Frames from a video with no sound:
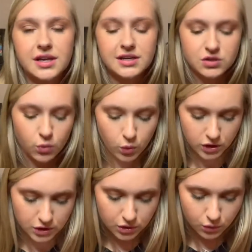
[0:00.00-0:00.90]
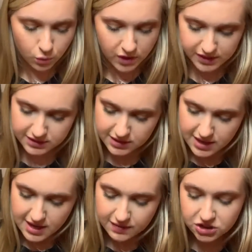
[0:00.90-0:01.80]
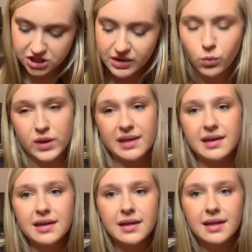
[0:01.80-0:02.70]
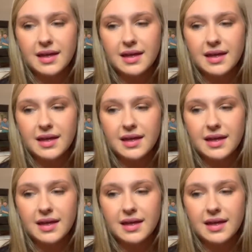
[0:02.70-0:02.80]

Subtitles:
get it to work or what. The shade Wig,